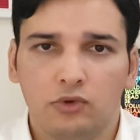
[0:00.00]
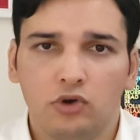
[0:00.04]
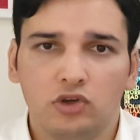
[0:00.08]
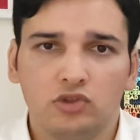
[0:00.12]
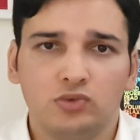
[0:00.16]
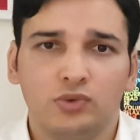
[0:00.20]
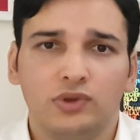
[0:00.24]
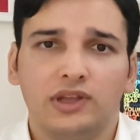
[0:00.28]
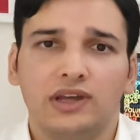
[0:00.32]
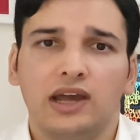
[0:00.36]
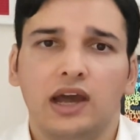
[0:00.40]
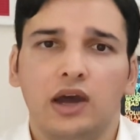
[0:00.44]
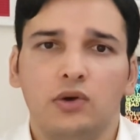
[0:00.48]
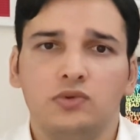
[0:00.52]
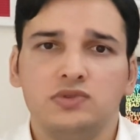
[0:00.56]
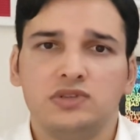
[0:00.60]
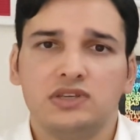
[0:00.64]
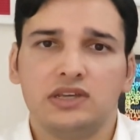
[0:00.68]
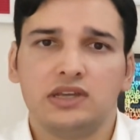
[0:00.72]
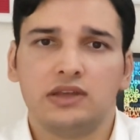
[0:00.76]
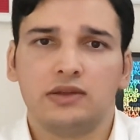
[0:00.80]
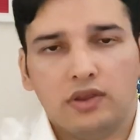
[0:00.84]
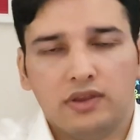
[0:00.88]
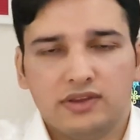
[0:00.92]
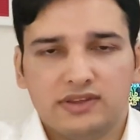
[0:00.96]
goes with
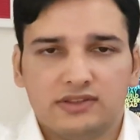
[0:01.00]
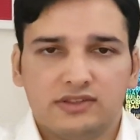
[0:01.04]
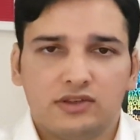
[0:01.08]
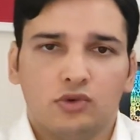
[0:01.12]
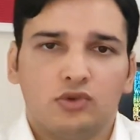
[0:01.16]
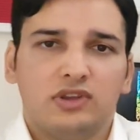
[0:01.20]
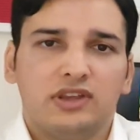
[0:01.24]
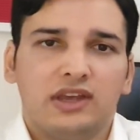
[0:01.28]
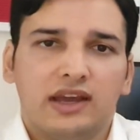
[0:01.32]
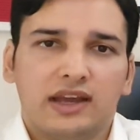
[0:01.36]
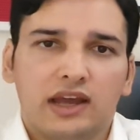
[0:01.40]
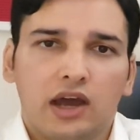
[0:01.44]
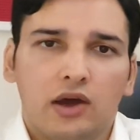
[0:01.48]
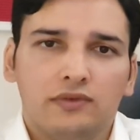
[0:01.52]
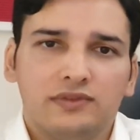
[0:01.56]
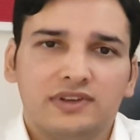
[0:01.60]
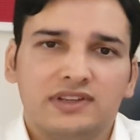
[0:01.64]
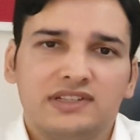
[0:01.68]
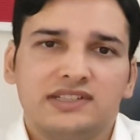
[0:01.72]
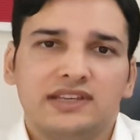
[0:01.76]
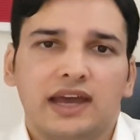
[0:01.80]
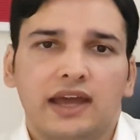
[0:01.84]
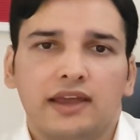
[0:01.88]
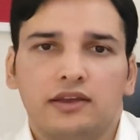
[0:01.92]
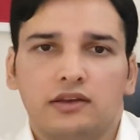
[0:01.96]
accounting. So the accounting
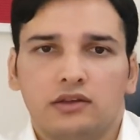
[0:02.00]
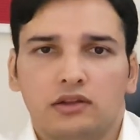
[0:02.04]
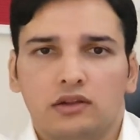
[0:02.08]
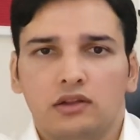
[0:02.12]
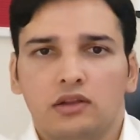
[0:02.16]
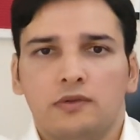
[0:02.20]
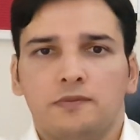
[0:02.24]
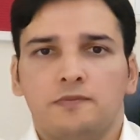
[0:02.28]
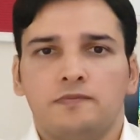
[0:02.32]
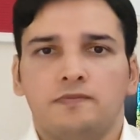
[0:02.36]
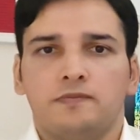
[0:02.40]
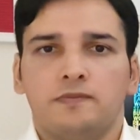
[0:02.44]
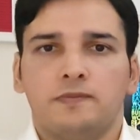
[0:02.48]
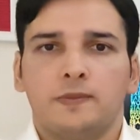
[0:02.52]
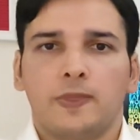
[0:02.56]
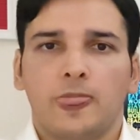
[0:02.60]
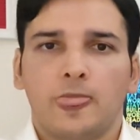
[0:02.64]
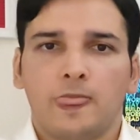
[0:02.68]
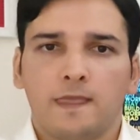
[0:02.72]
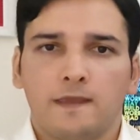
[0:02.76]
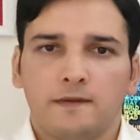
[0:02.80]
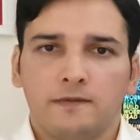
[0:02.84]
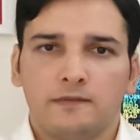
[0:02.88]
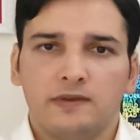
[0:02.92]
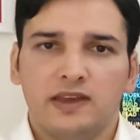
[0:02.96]
cycle
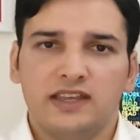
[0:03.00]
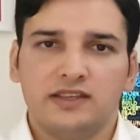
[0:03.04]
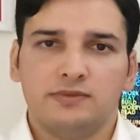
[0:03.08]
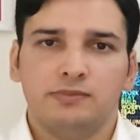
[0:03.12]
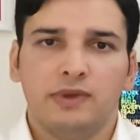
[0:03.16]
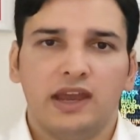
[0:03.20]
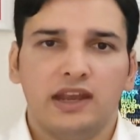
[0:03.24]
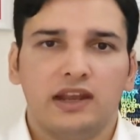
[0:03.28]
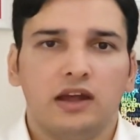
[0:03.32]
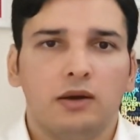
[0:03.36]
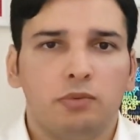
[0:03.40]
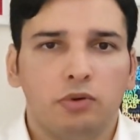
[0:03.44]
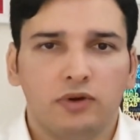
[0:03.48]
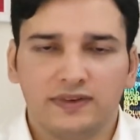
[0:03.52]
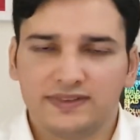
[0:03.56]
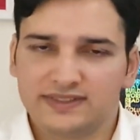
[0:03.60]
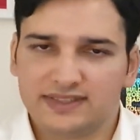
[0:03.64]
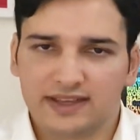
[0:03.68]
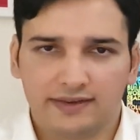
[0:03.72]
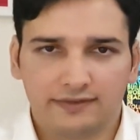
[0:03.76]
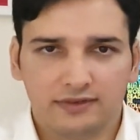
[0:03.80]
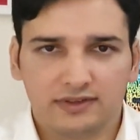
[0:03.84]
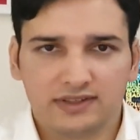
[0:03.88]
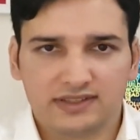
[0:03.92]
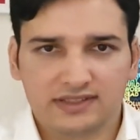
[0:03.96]
is made up of
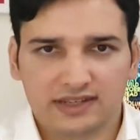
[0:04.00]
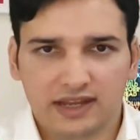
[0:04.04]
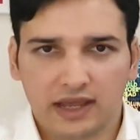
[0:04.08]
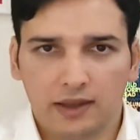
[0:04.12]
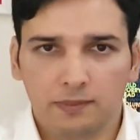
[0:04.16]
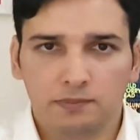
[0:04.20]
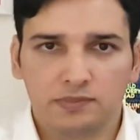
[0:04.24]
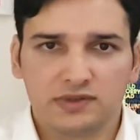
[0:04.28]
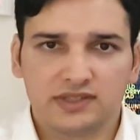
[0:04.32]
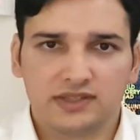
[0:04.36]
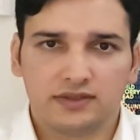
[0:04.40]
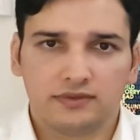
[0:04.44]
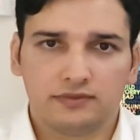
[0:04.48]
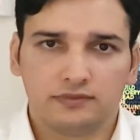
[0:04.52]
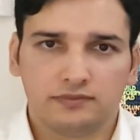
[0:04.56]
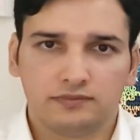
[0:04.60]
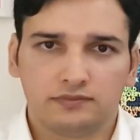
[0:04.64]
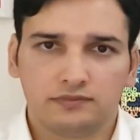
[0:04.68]
7 steps.